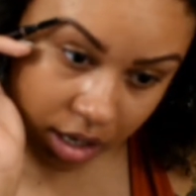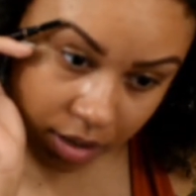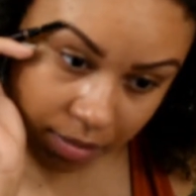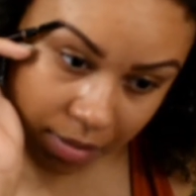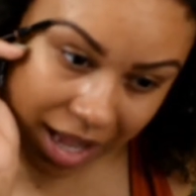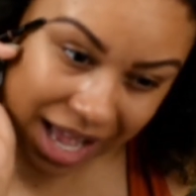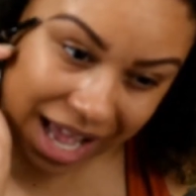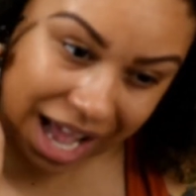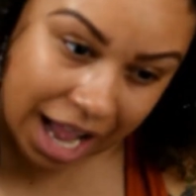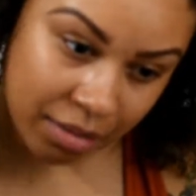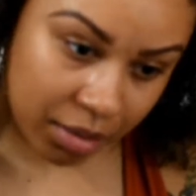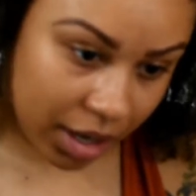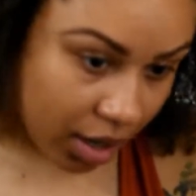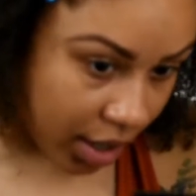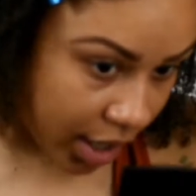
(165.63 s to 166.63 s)
my
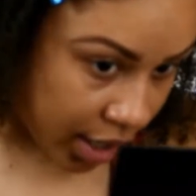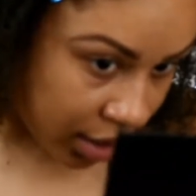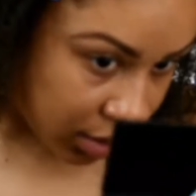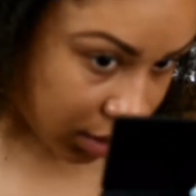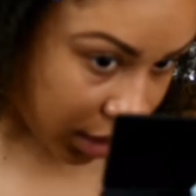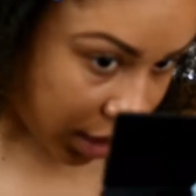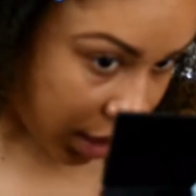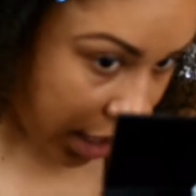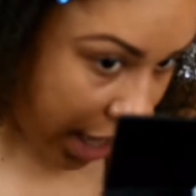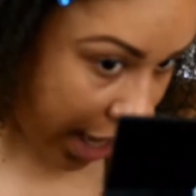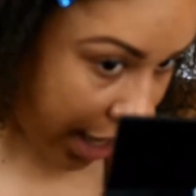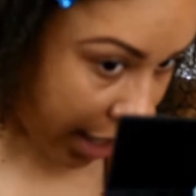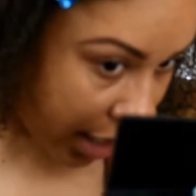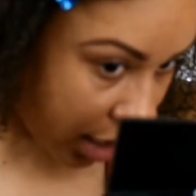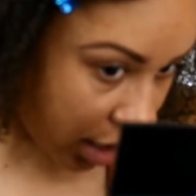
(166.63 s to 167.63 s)
eyebrow hairs are
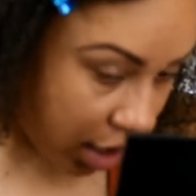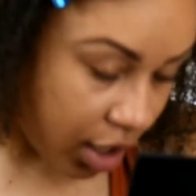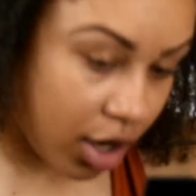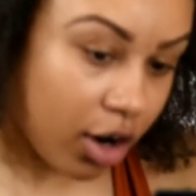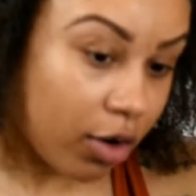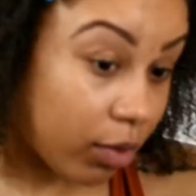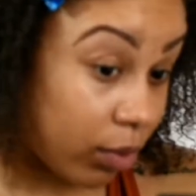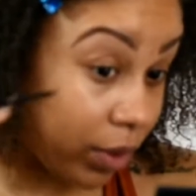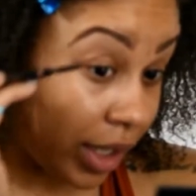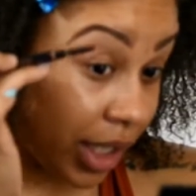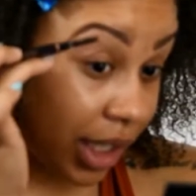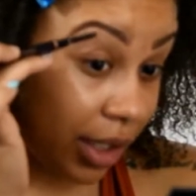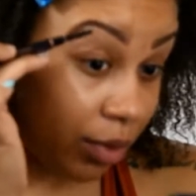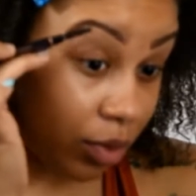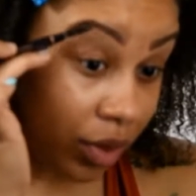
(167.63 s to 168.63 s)
like
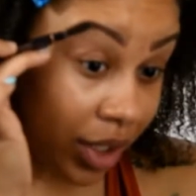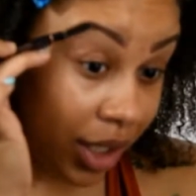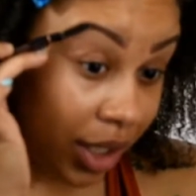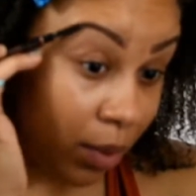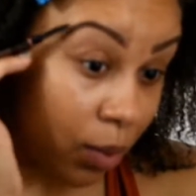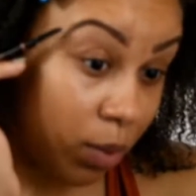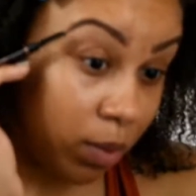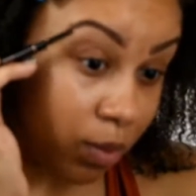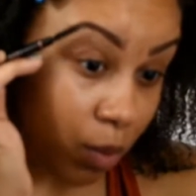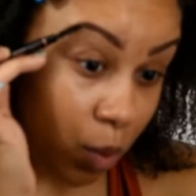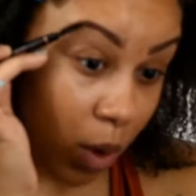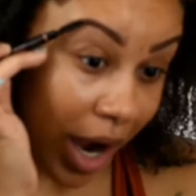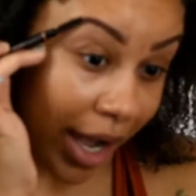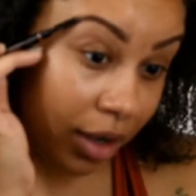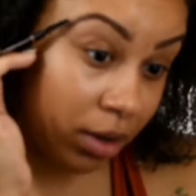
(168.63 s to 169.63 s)
really
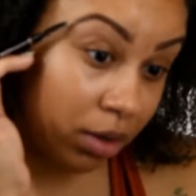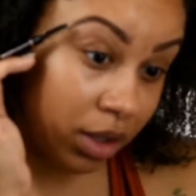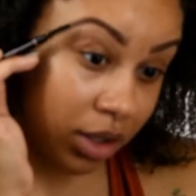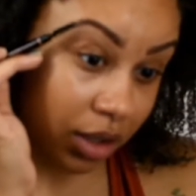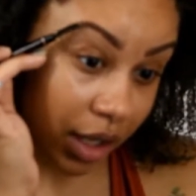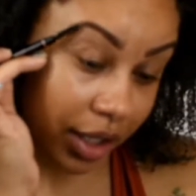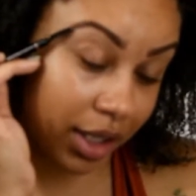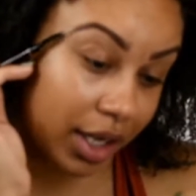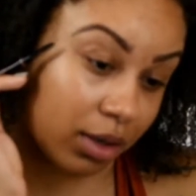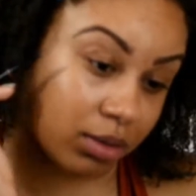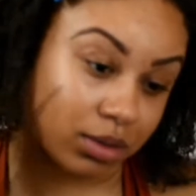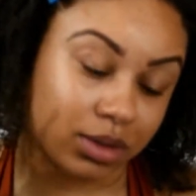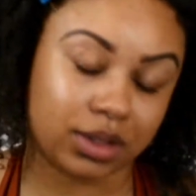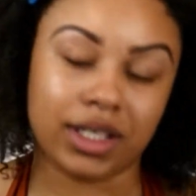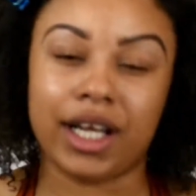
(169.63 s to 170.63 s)
wild. Like, they
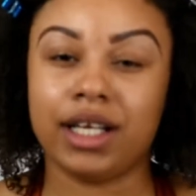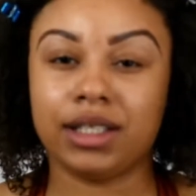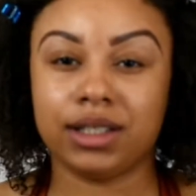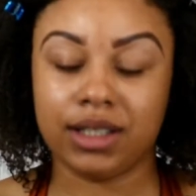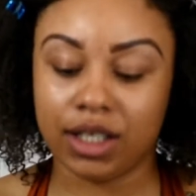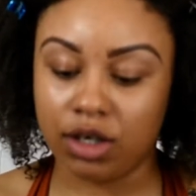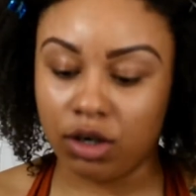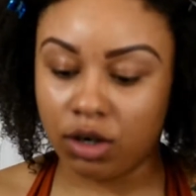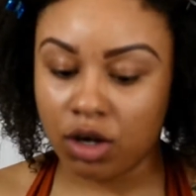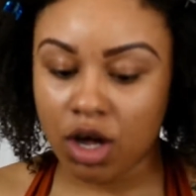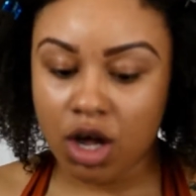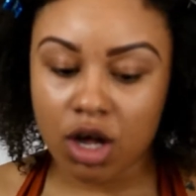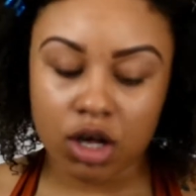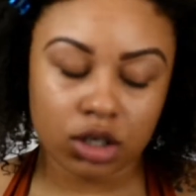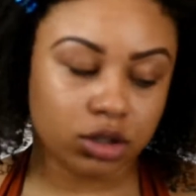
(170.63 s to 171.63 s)
don't stay still.
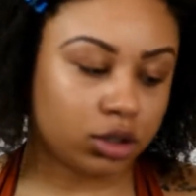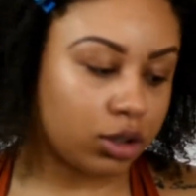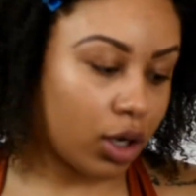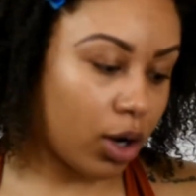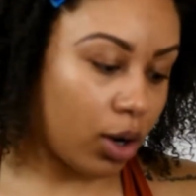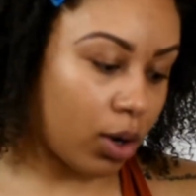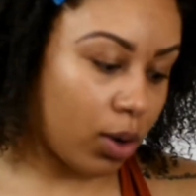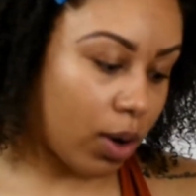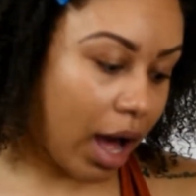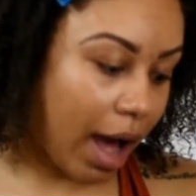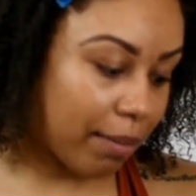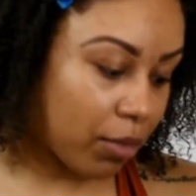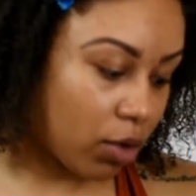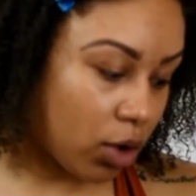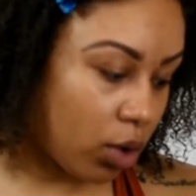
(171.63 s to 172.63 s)
So
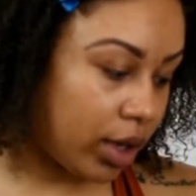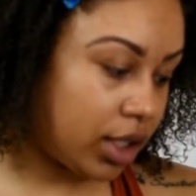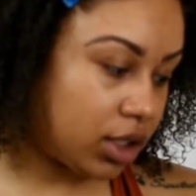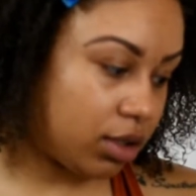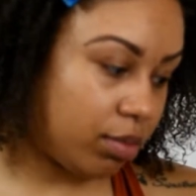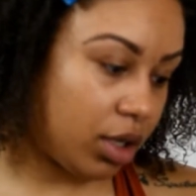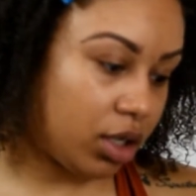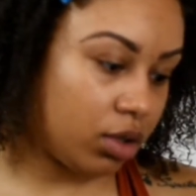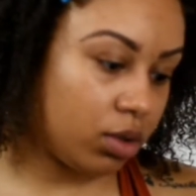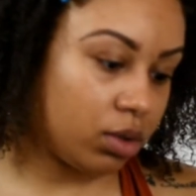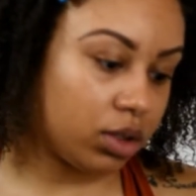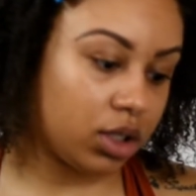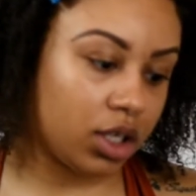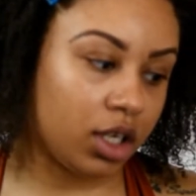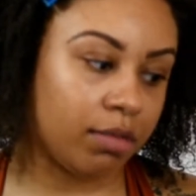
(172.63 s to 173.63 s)
I'm going to be
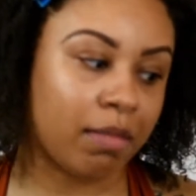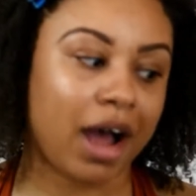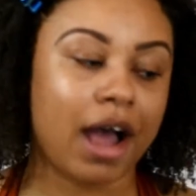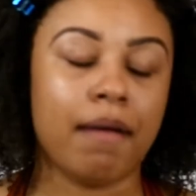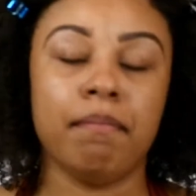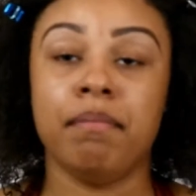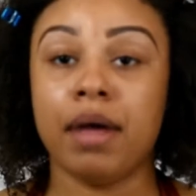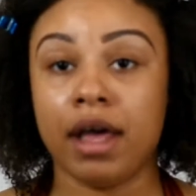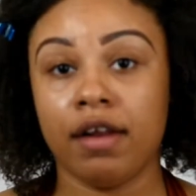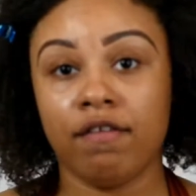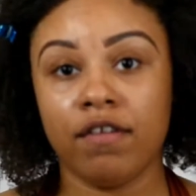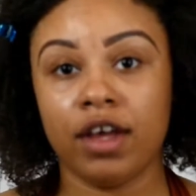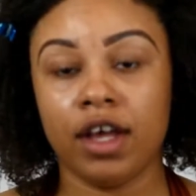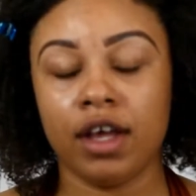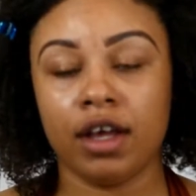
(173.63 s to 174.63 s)
using my
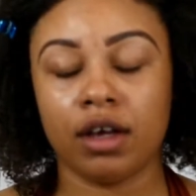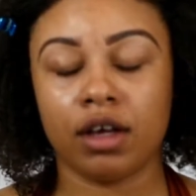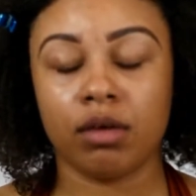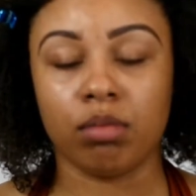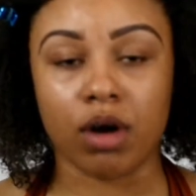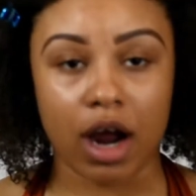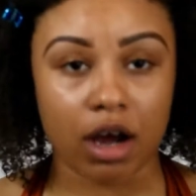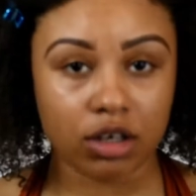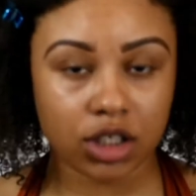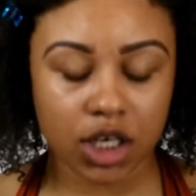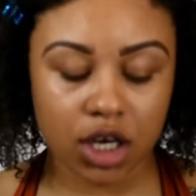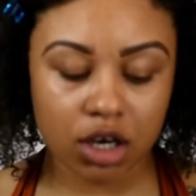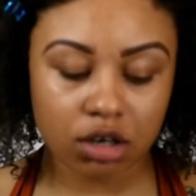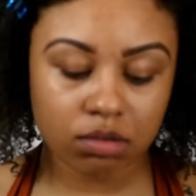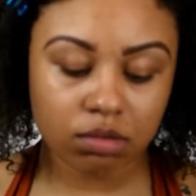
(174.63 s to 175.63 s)
Benefit Brow
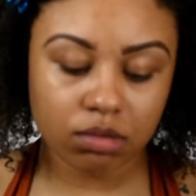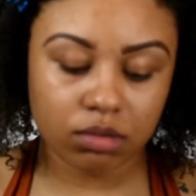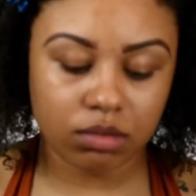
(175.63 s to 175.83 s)
Gel.